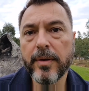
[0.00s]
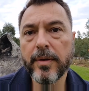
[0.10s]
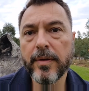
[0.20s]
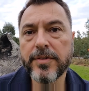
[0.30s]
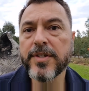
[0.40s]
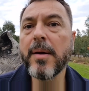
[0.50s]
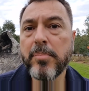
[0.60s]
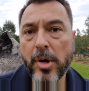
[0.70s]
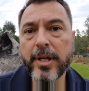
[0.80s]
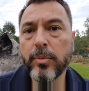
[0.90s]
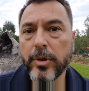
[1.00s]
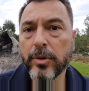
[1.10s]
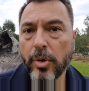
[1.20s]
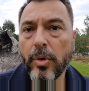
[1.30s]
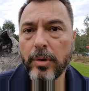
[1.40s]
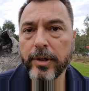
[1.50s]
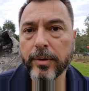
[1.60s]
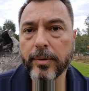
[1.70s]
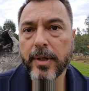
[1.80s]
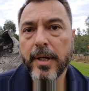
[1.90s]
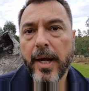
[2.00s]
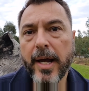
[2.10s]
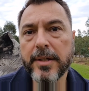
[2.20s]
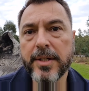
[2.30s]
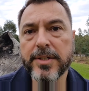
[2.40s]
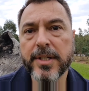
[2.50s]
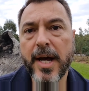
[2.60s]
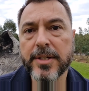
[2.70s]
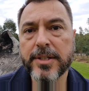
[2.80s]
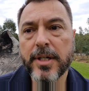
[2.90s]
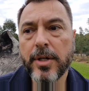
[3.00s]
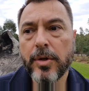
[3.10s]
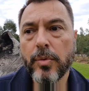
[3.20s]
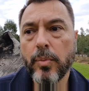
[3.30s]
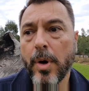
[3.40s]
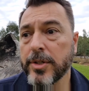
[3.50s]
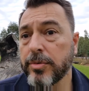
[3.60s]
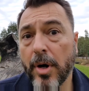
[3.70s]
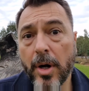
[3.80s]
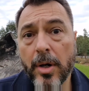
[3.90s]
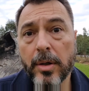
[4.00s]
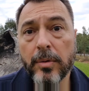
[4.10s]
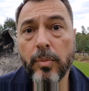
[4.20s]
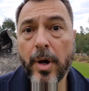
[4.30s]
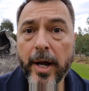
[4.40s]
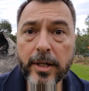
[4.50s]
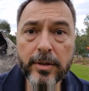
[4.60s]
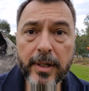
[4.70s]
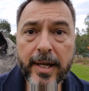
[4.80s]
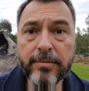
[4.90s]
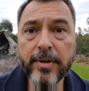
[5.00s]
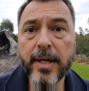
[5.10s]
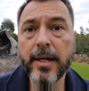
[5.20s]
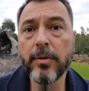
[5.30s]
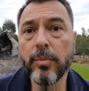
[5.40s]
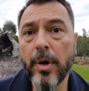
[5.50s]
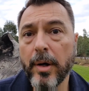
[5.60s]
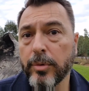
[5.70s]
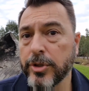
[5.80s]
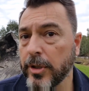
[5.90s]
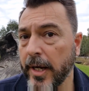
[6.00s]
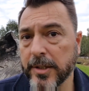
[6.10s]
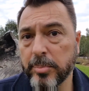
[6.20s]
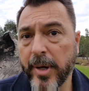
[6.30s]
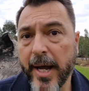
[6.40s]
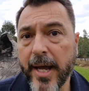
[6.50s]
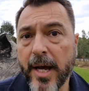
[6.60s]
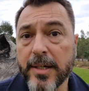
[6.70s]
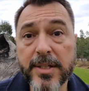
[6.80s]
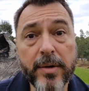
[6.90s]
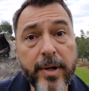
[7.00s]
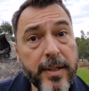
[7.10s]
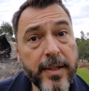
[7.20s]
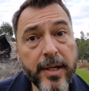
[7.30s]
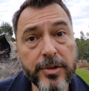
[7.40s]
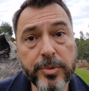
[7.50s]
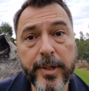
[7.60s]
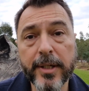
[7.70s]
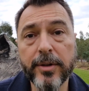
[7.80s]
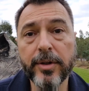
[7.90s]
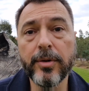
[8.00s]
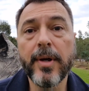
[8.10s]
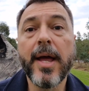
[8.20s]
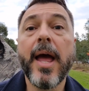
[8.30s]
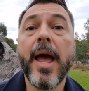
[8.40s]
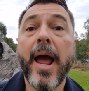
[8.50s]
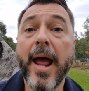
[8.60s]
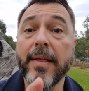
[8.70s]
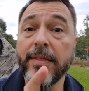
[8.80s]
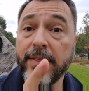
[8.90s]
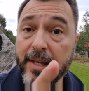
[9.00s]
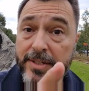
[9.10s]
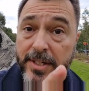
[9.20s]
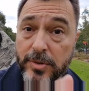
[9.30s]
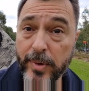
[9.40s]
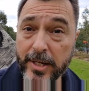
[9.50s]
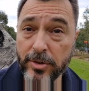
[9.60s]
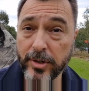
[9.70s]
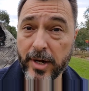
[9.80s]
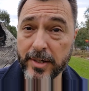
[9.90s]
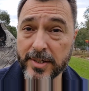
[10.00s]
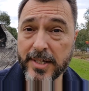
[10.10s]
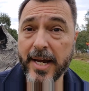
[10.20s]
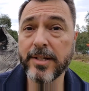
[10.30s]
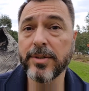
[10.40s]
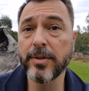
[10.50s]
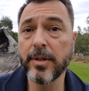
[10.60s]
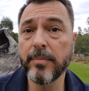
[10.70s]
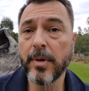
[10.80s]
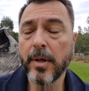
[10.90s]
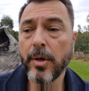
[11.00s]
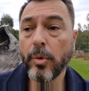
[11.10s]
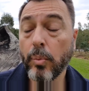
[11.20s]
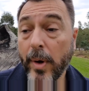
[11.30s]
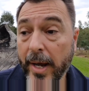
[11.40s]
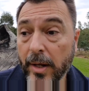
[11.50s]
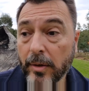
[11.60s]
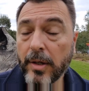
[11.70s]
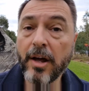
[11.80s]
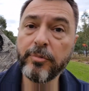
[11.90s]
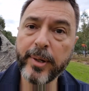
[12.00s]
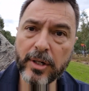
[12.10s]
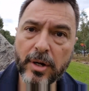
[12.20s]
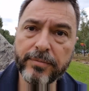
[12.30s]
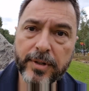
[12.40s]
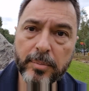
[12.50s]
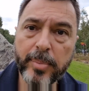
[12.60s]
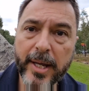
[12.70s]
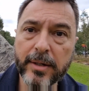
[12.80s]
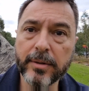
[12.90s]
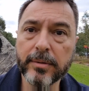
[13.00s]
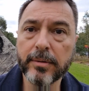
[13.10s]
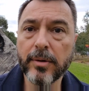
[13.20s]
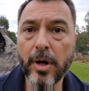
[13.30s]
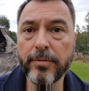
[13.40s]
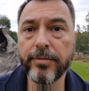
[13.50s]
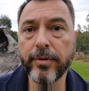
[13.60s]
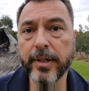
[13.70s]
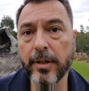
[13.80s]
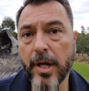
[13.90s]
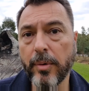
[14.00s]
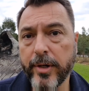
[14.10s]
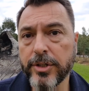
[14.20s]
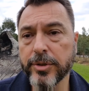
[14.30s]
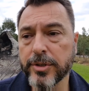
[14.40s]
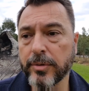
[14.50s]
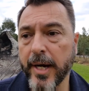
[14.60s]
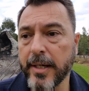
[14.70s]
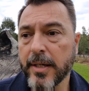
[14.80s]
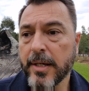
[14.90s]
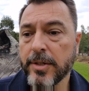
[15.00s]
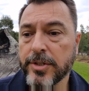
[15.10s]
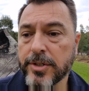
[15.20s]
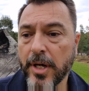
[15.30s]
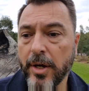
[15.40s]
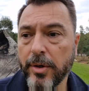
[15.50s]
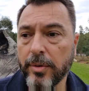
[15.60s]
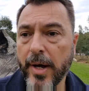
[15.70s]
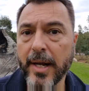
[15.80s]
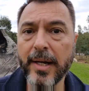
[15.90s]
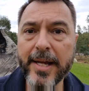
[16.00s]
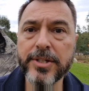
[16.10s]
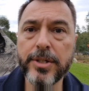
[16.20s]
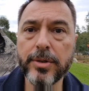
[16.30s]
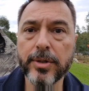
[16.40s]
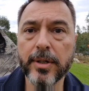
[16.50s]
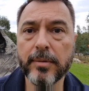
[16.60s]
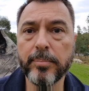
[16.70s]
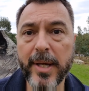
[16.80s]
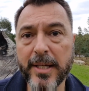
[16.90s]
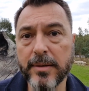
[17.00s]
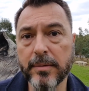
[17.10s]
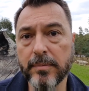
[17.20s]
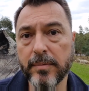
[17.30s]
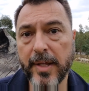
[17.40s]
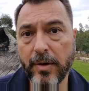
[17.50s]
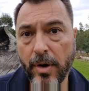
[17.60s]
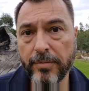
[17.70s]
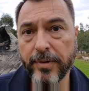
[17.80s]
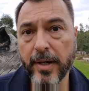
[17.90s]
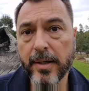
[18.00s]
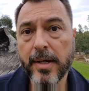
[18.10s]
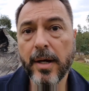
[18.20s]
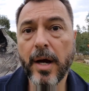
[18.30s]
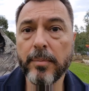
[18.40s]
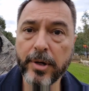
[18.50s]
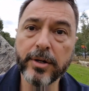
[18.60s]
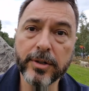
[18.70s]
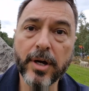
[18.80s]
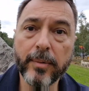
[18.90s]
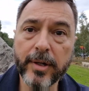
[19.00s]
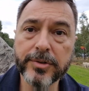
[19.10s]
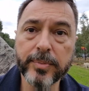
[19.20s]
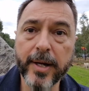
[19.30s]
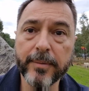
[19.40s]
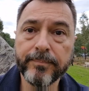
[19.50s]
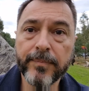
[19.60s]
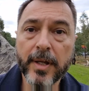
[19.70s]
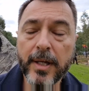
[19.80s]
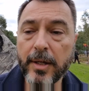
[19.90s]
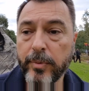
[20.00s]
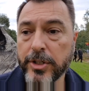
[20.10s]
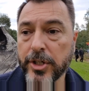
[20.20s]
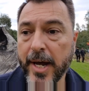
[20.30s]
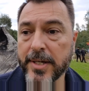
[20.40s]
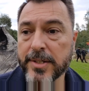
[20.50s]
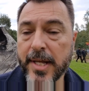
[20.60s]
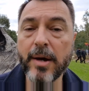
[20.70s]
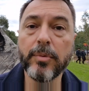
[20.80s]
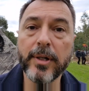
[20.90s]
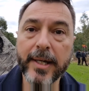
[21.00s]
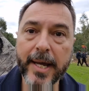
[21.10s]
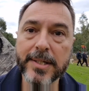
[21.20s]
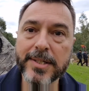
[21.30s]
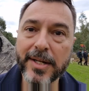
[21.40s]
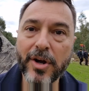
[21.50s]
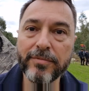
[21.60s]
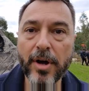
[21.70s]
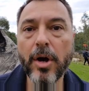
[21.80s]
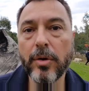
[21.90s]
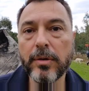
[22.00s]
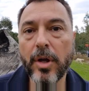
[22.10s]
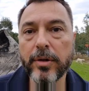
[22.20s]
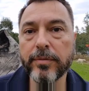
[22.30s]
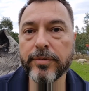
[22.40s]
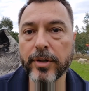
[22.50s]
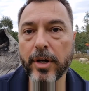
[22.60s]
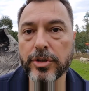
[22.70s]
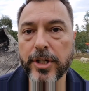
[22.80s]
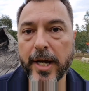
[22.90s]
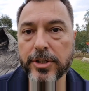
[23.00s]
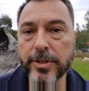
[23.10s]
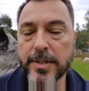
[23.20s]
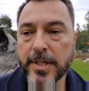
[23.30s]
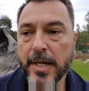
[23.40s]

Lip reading: somebody will call you and discuss what's wrong, why are you leaving, why would you like to pay out, is there anything else we can do? And this is when you're going to say to them, well, I've been offered a better offer and a lower interest rate, so unless you can beat their offer, I'm going to go elsewhere. In which case, that will again set off a whole lot of negotiations.